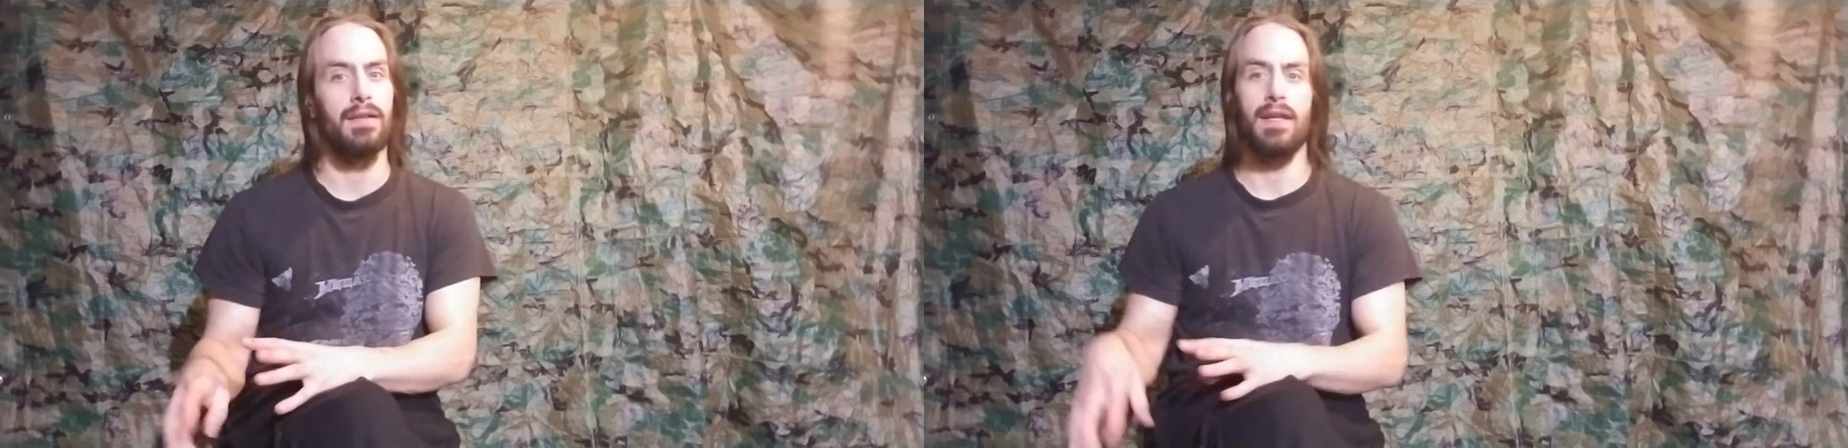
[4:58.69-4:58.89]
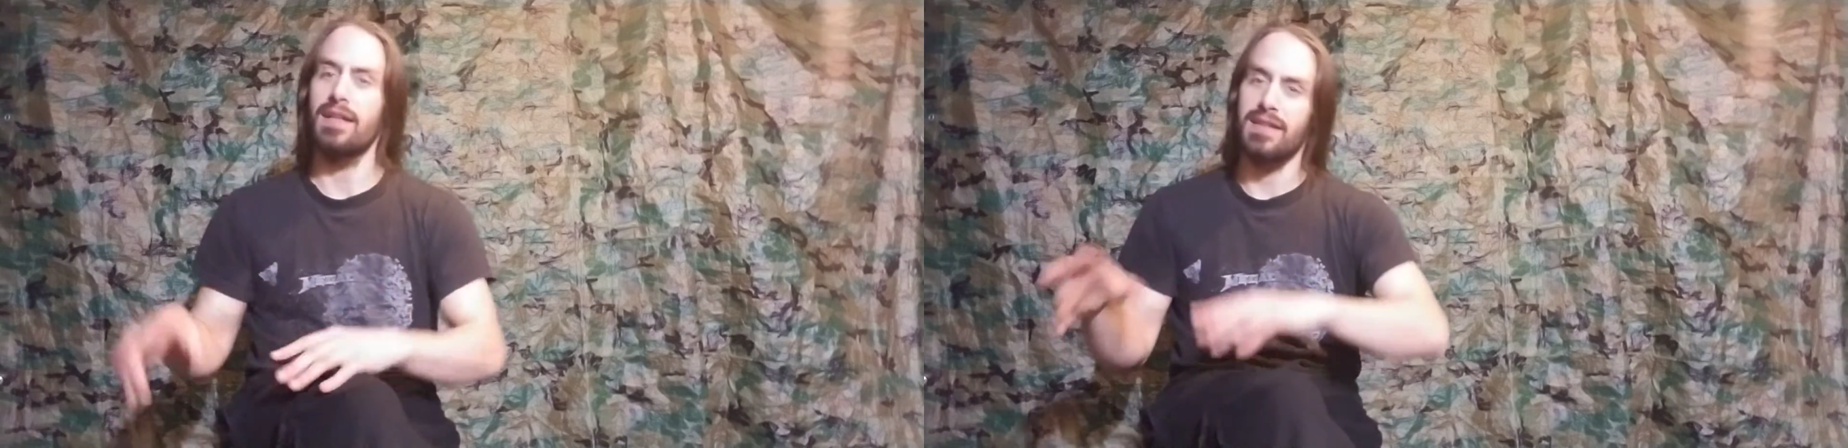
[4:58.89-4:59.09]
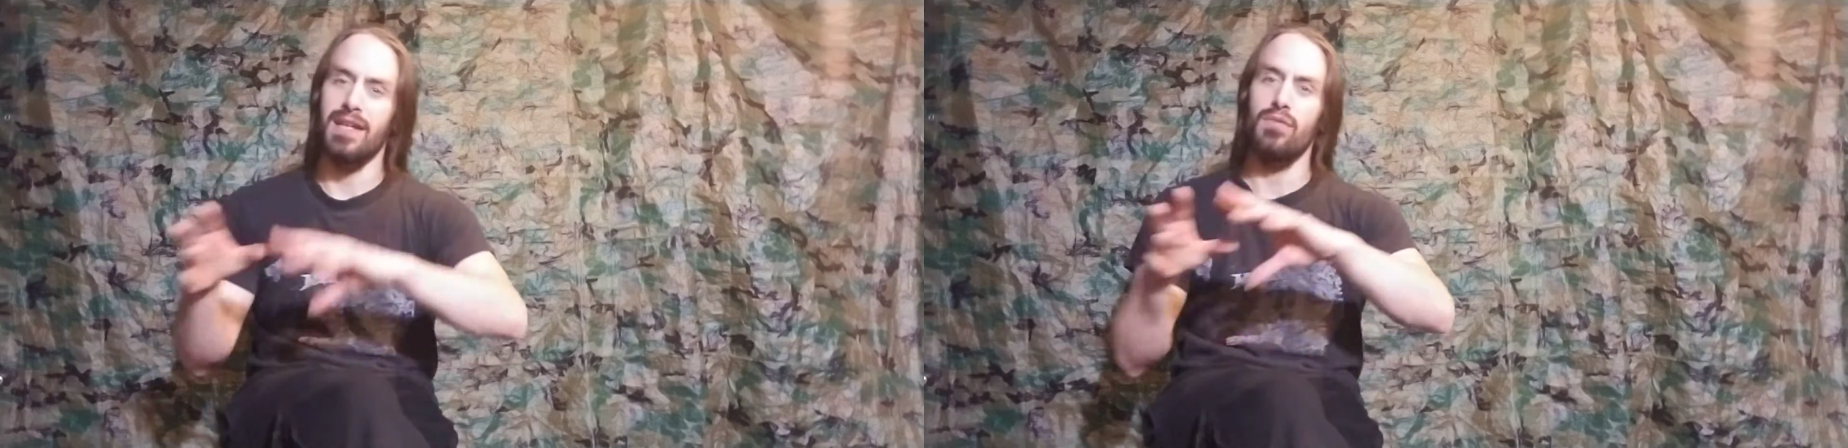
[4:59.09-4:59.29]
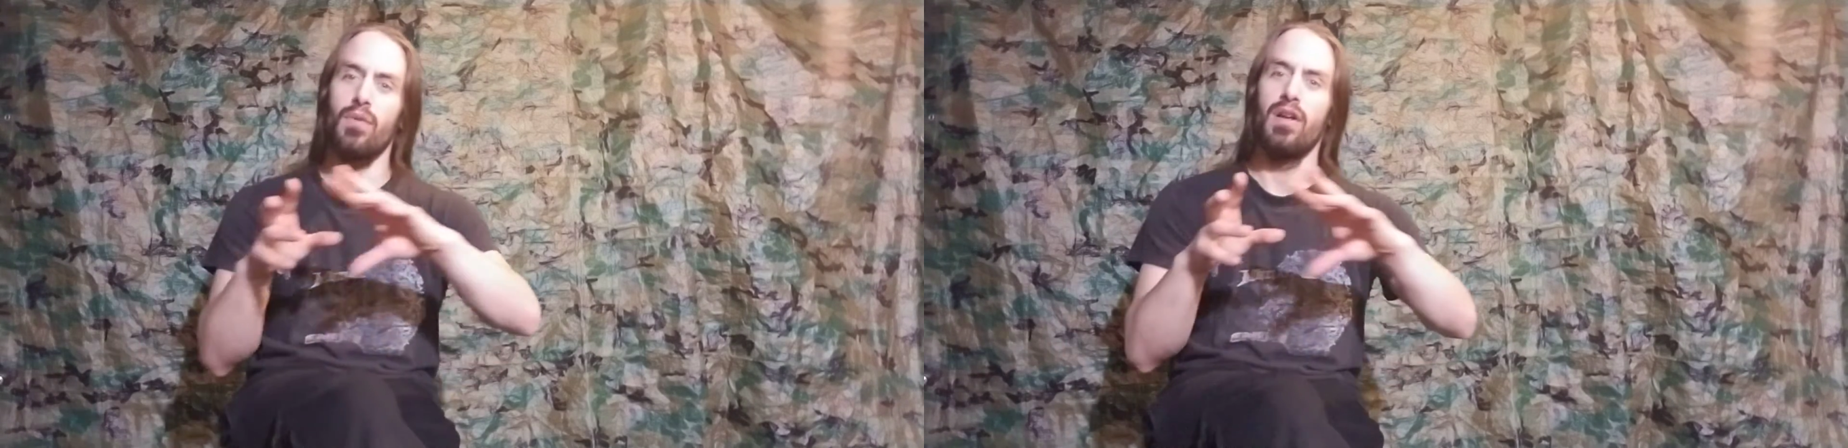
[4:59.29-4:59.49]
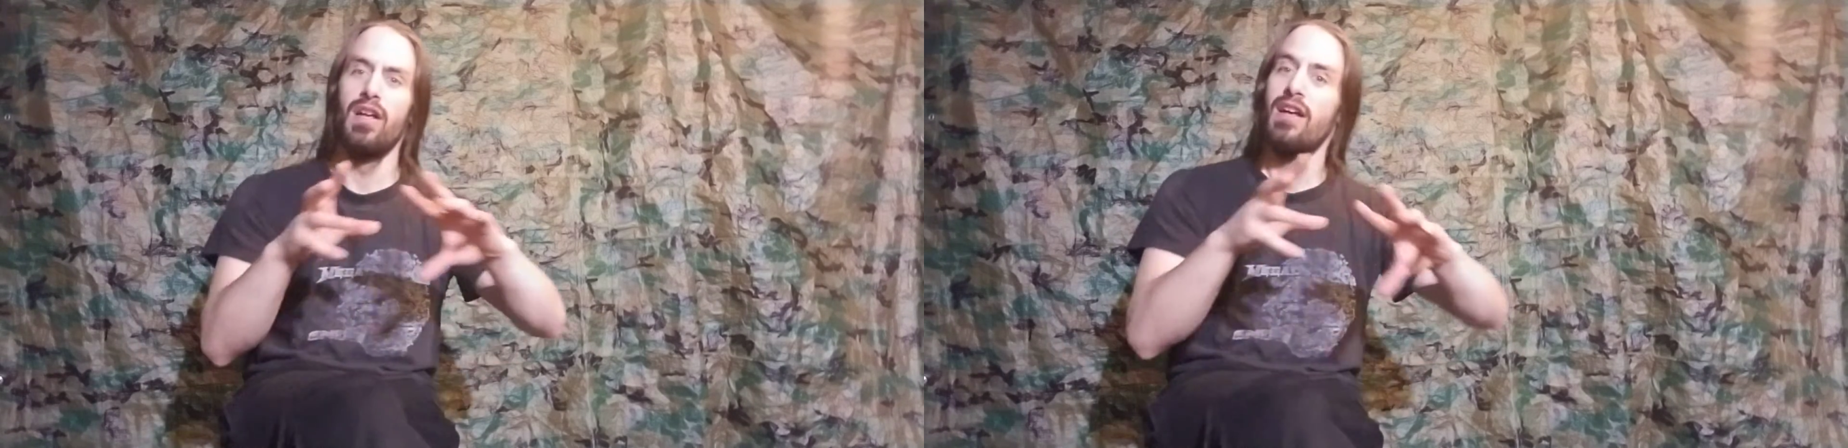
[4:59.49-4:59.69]
Like,
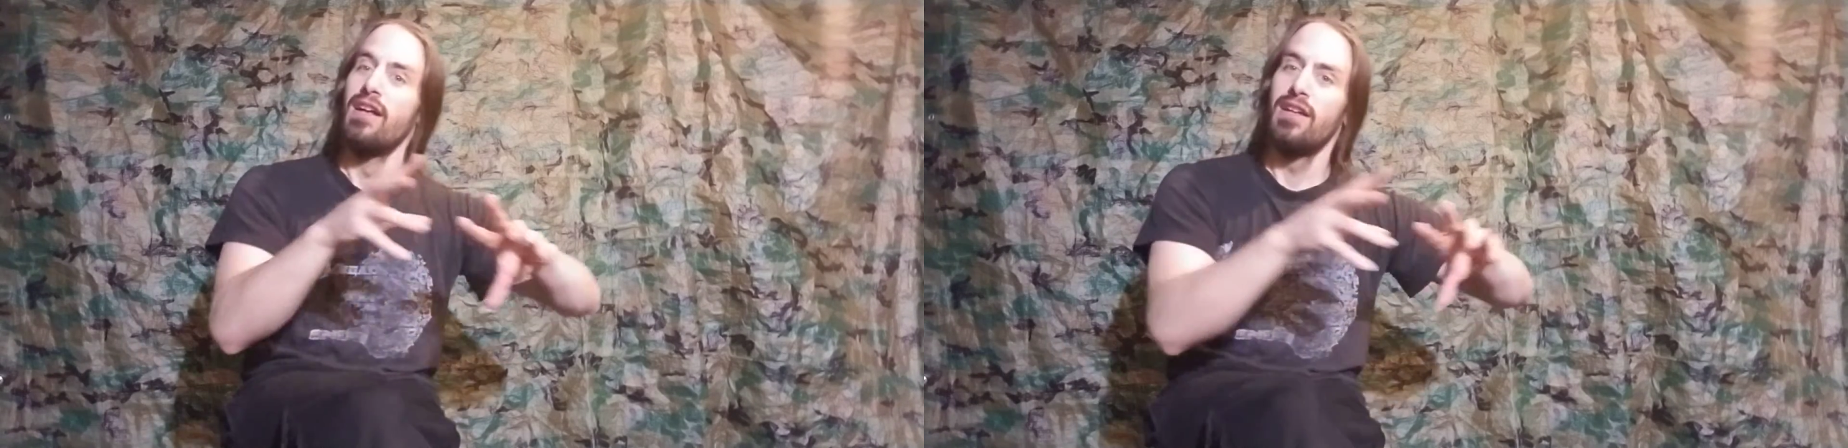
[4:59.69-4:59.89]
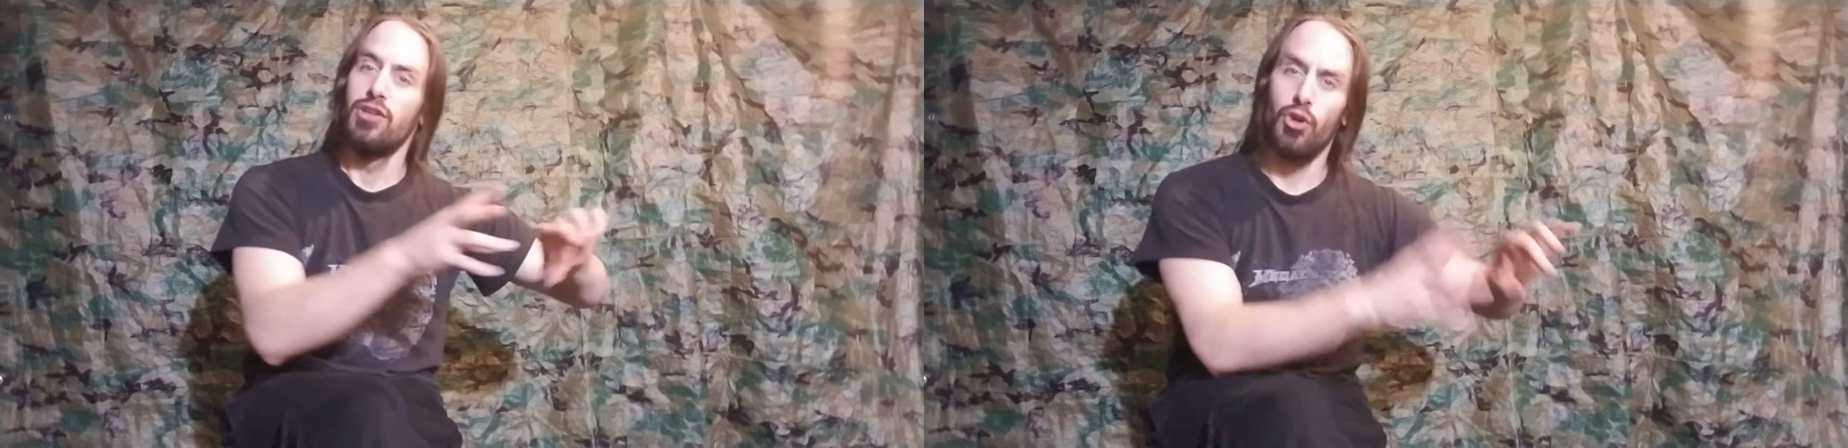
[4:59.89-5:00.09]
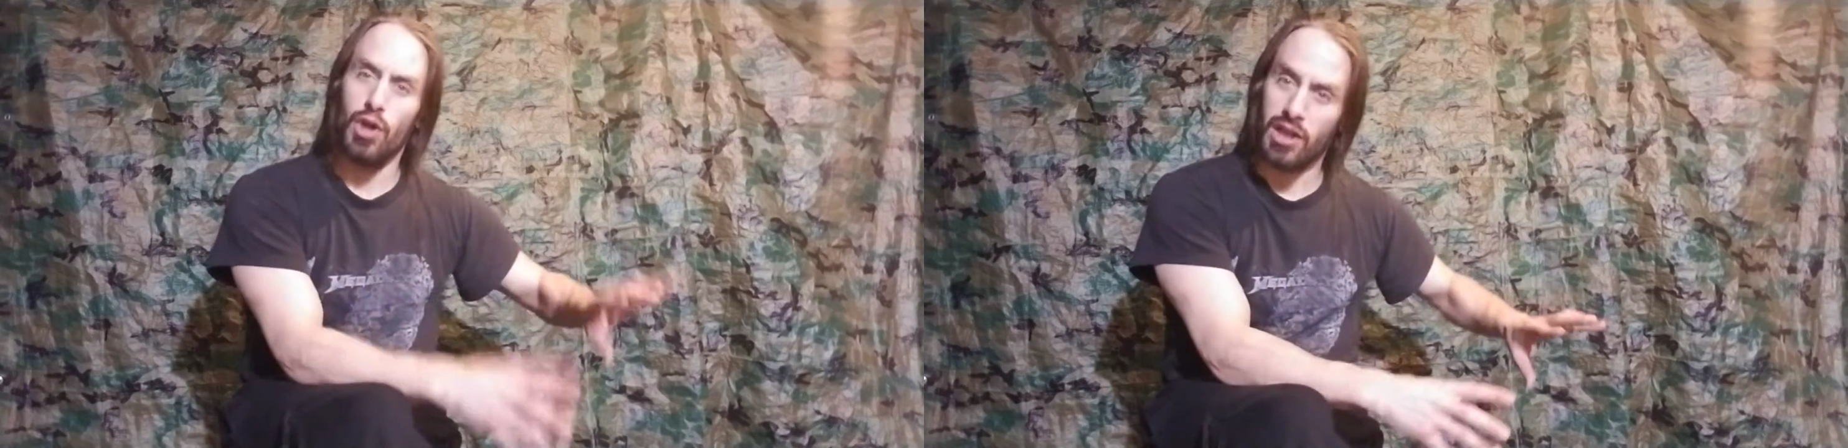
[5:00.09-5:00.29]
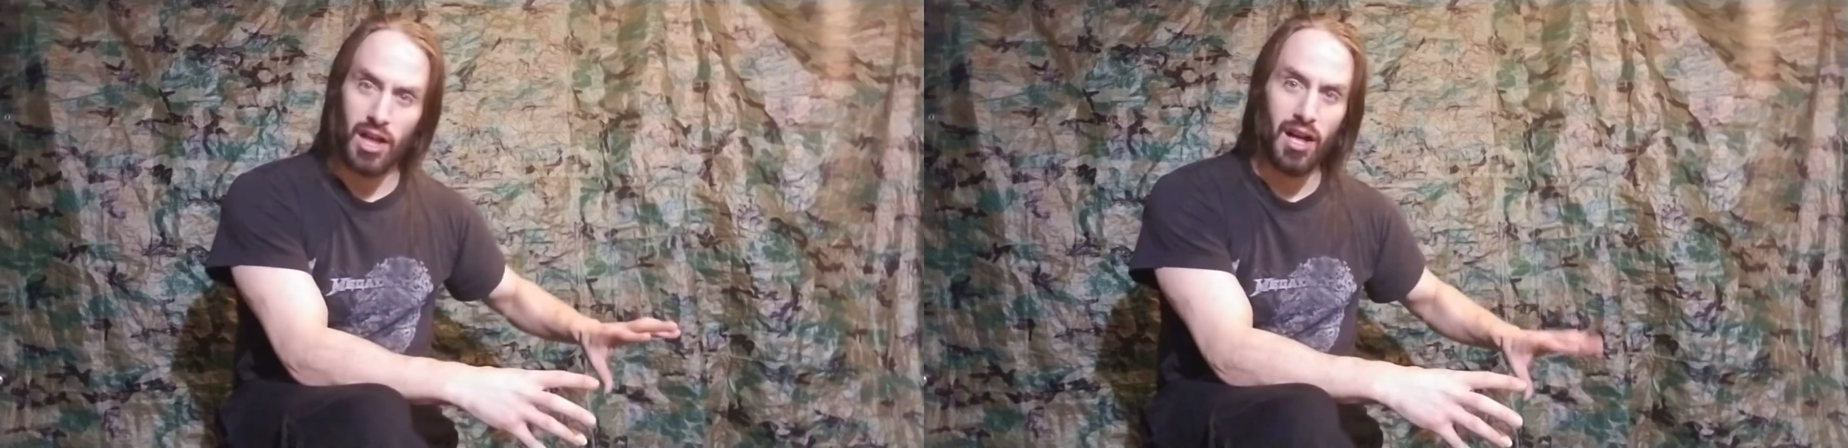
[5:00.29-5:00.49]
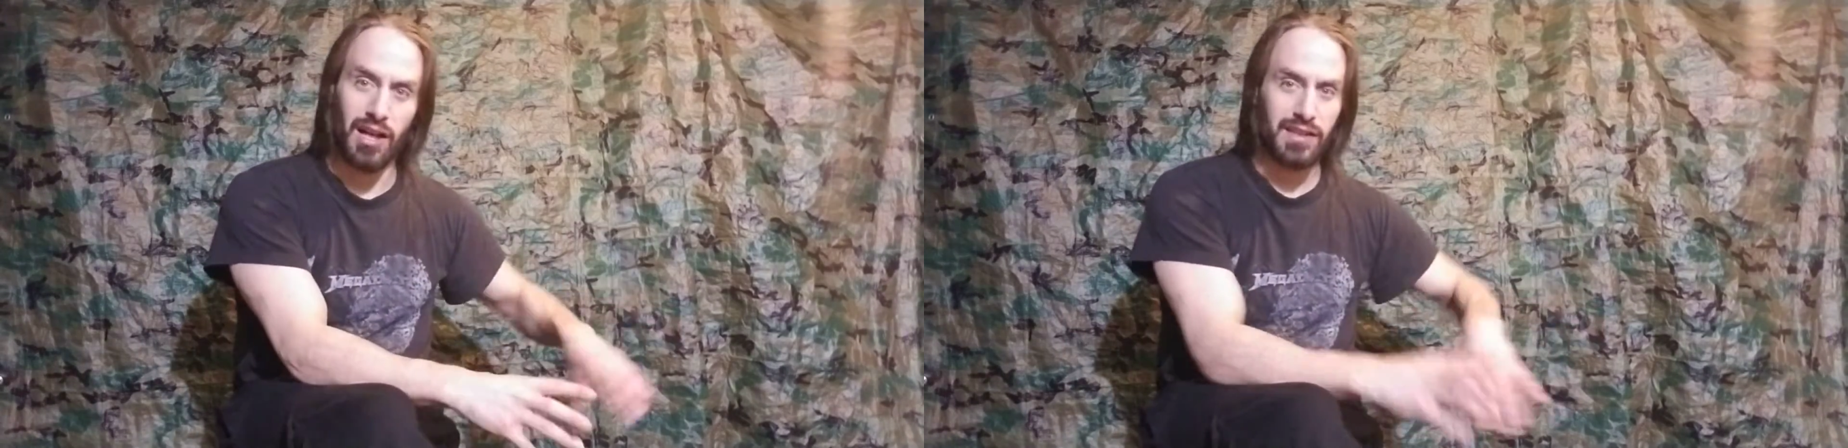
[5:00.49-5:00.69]
you're a cuck.